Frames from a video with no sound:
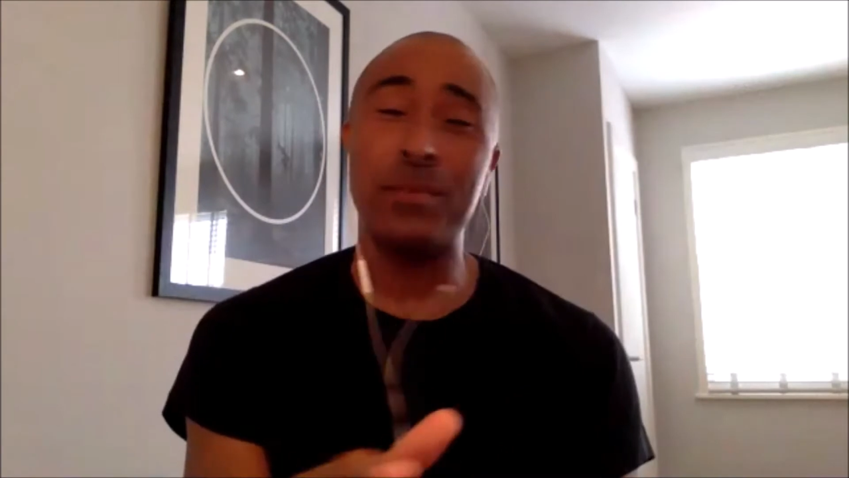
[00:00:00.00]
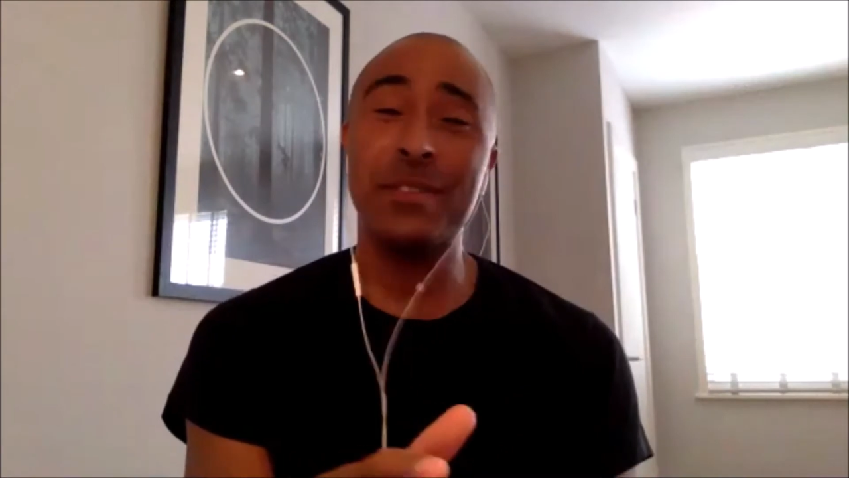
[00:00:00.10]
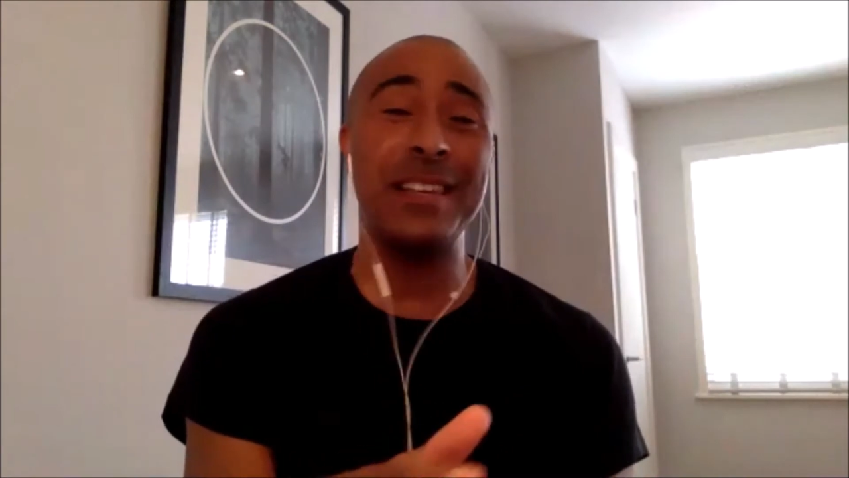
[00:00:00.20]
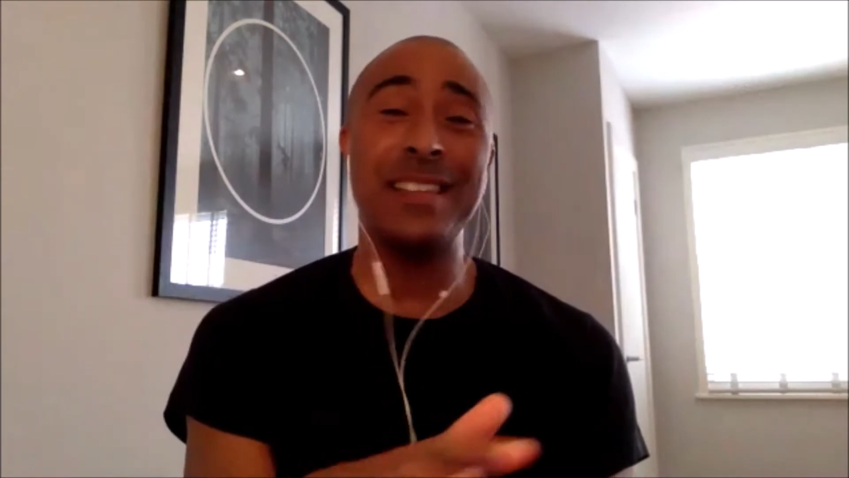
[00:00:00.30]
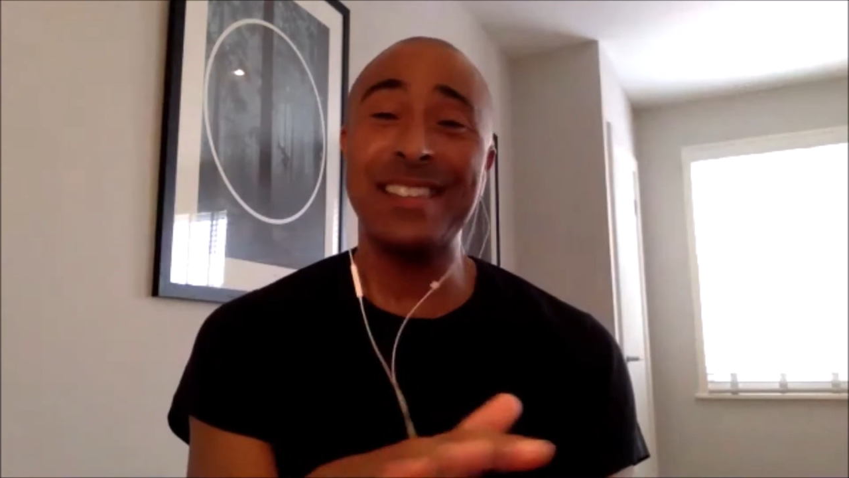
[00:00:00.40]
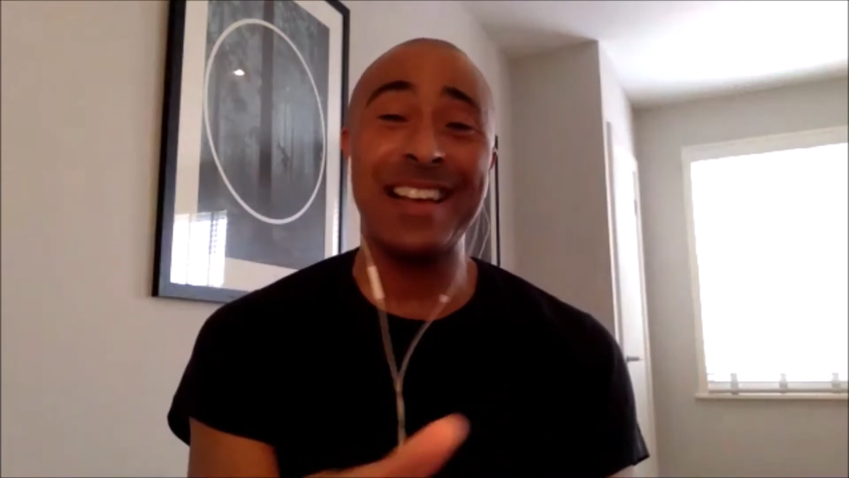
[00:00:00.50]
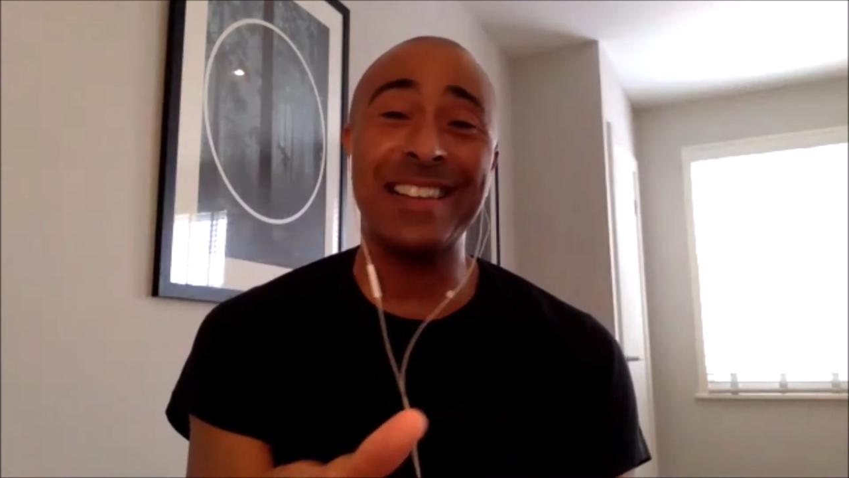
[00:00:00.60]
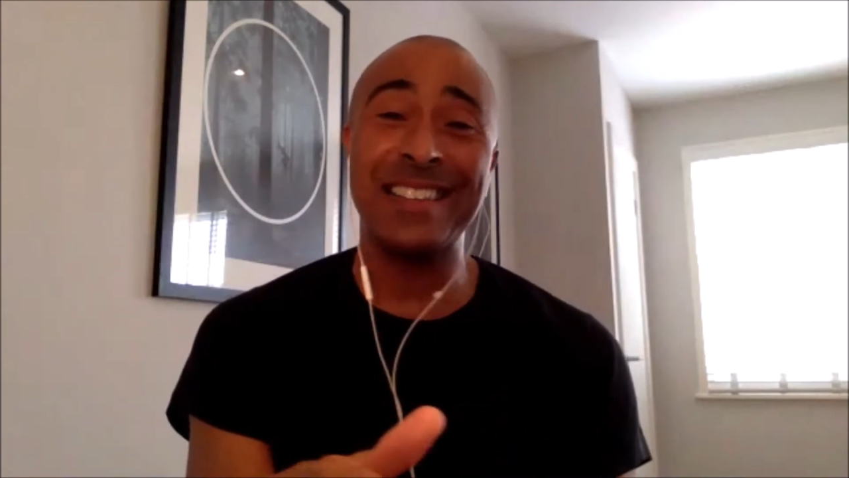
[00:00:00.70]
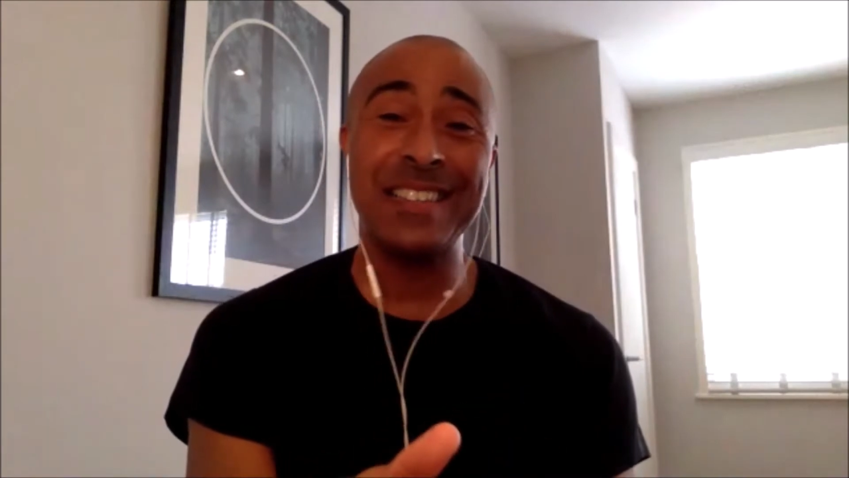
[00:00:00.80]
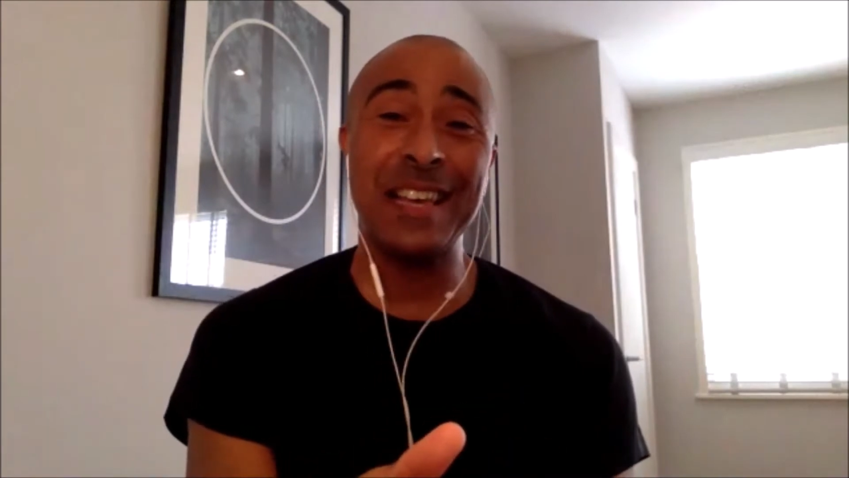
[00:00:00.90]
say exactly
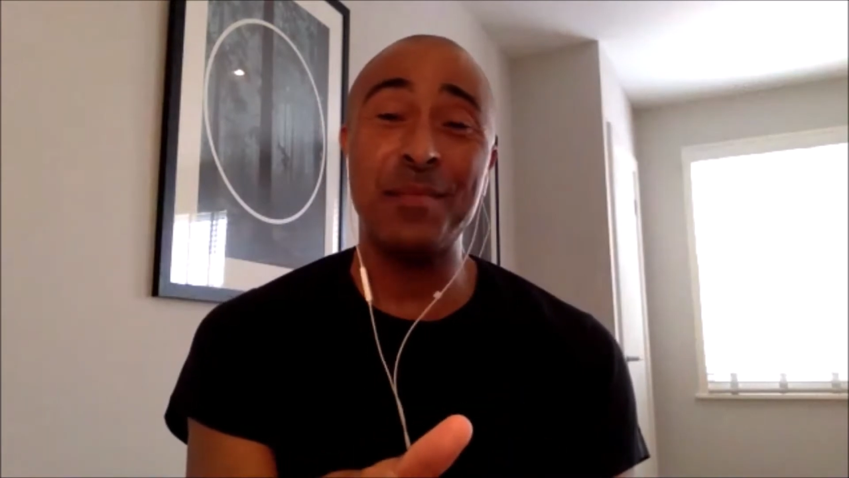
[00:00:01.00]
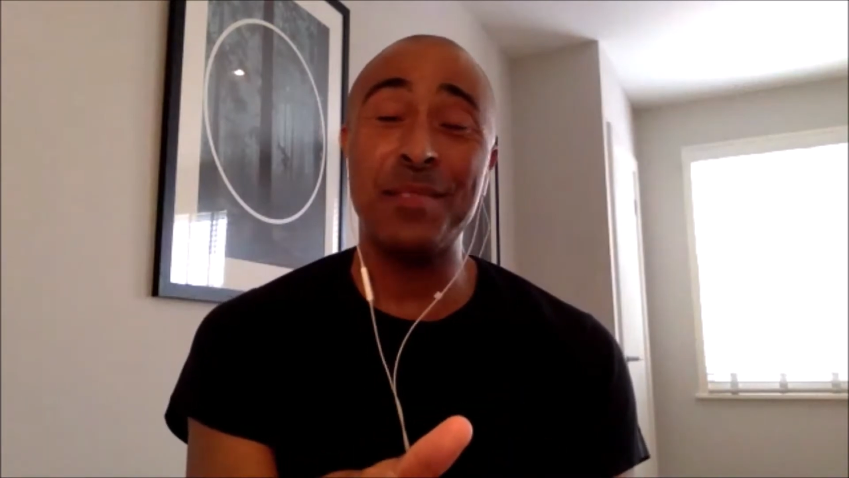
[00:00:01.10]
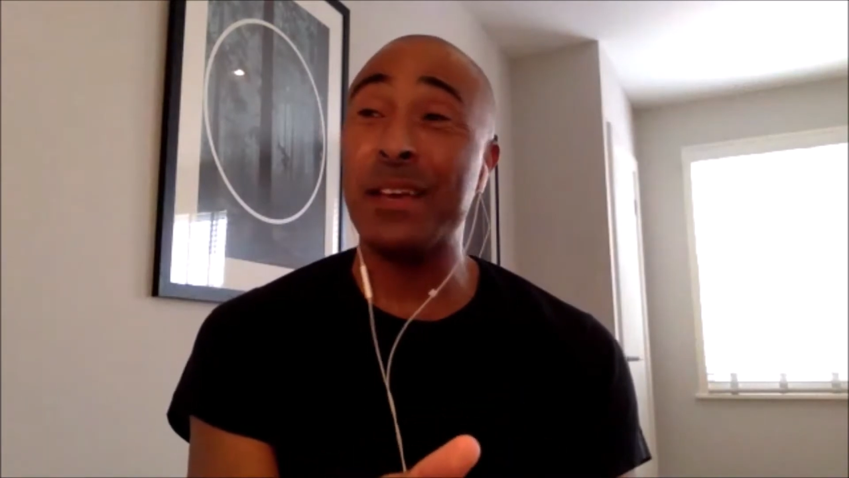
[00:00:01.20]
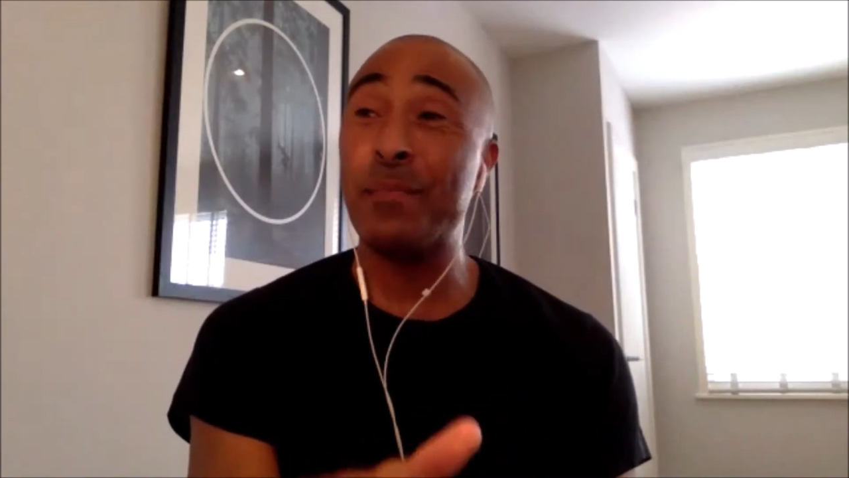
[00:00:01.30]
the same thing,